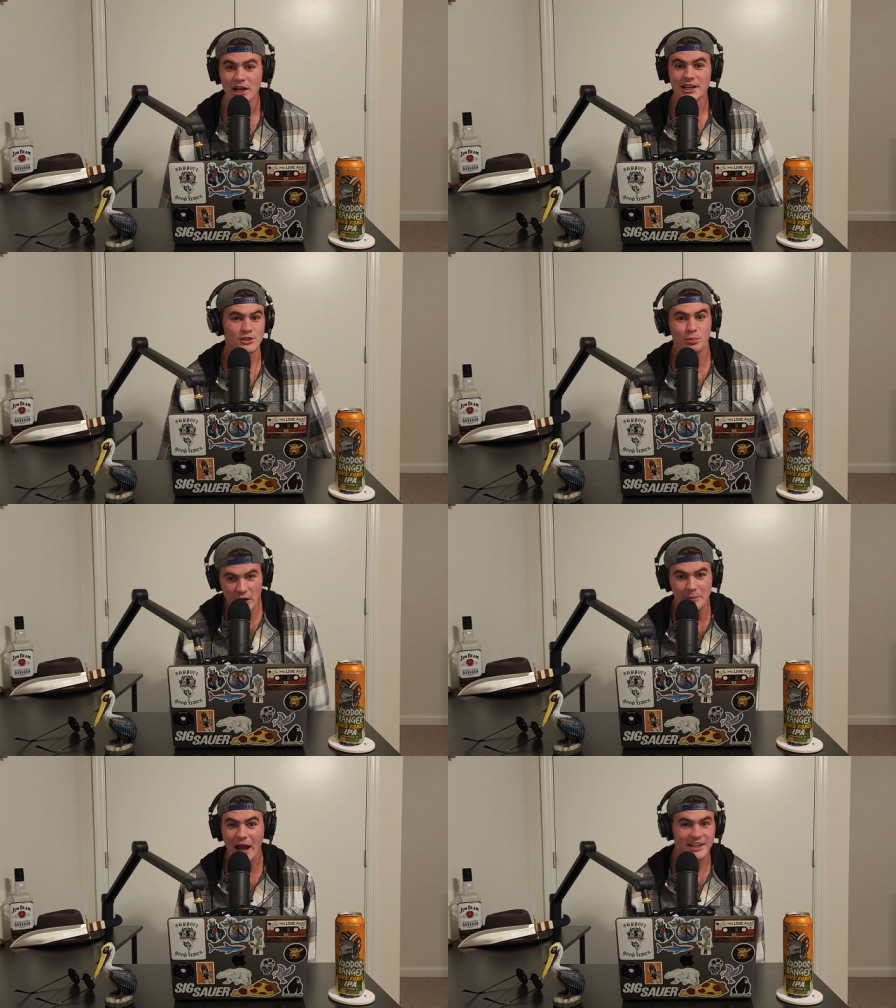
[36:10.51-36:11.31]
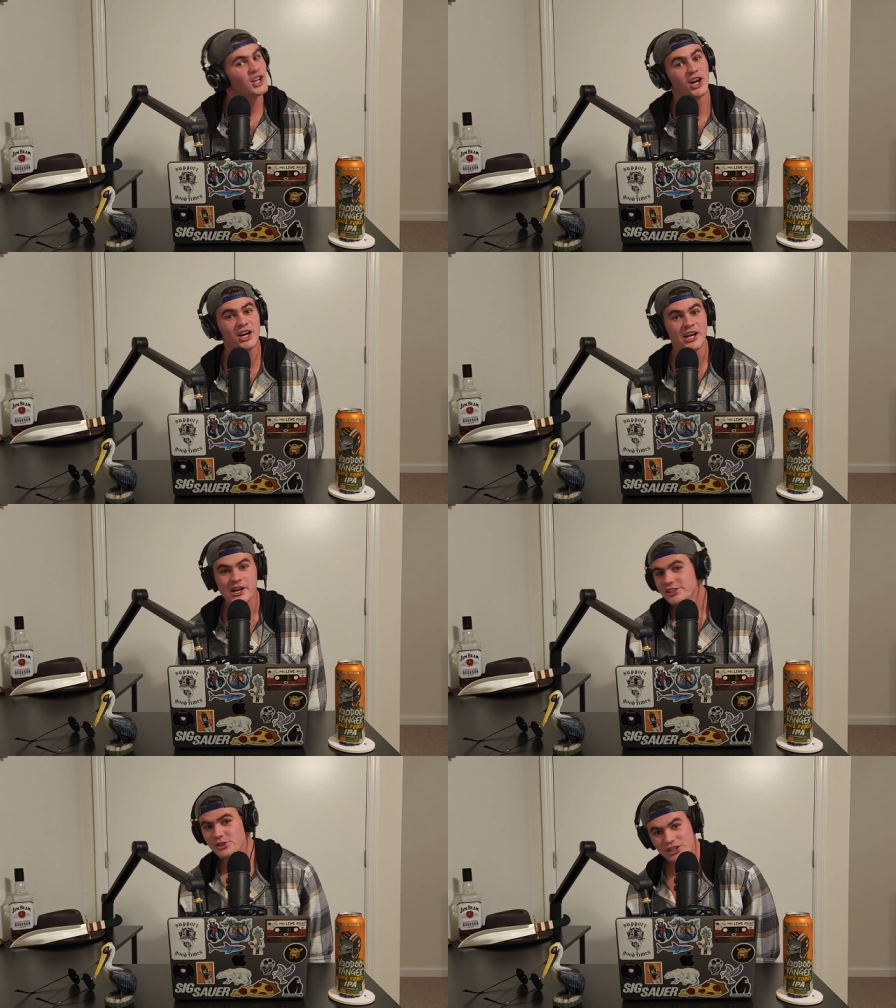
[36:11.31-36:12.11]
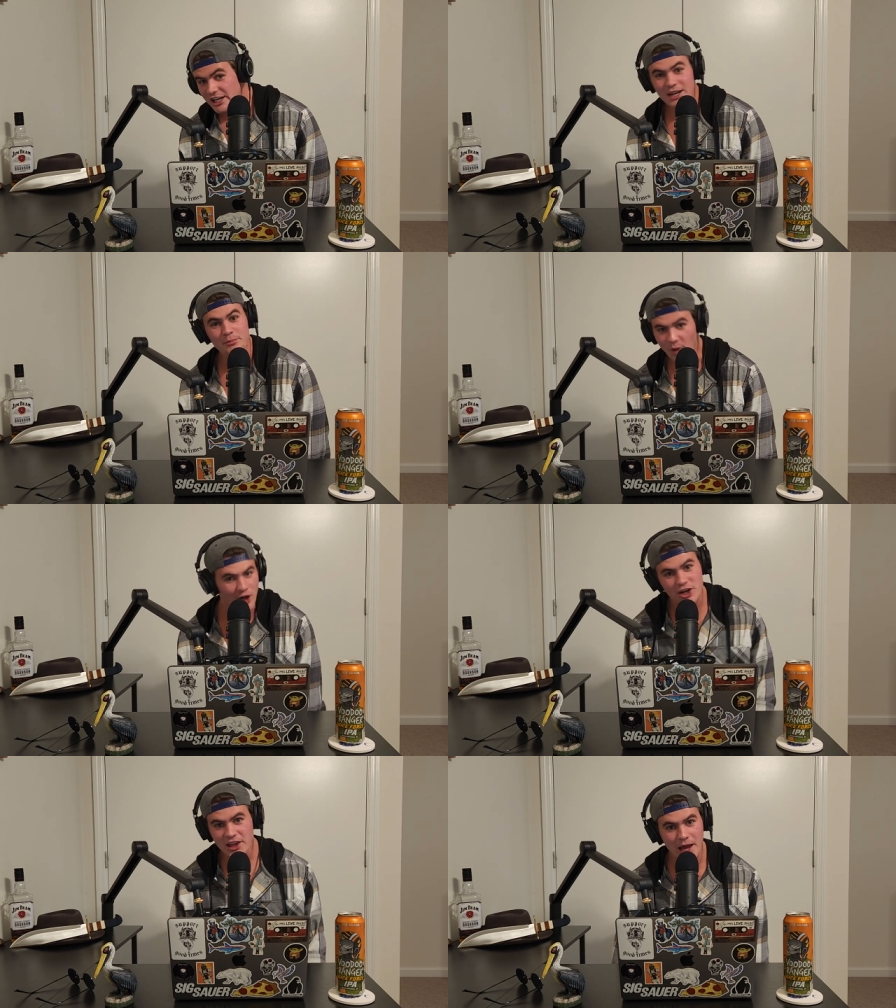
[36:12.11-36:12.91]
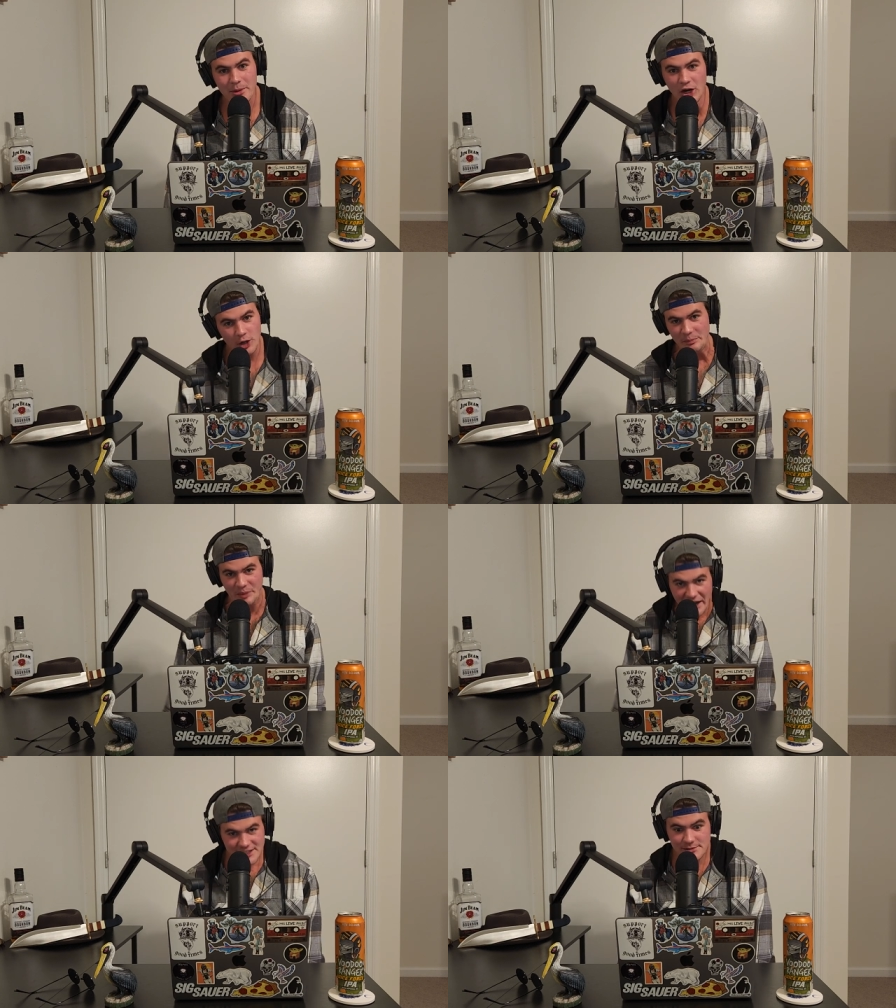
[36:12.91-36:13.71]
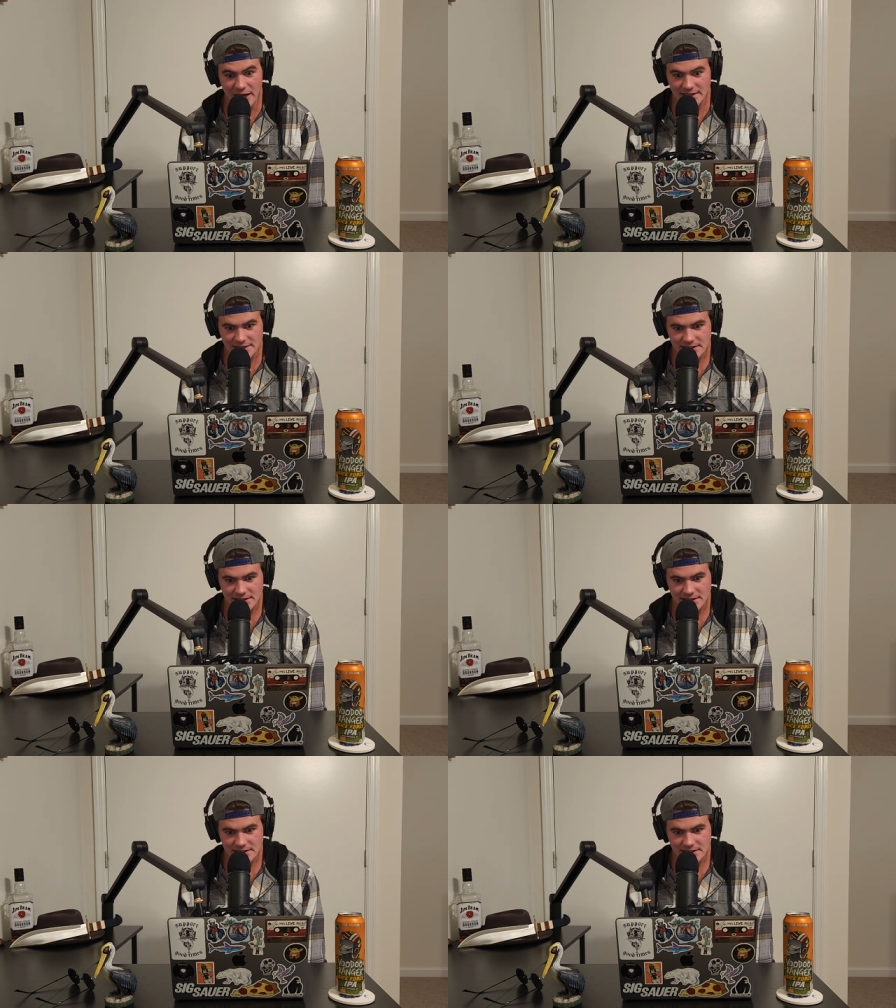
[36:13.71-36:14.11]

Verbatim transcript: to bring back to her so she can murder them in her basement?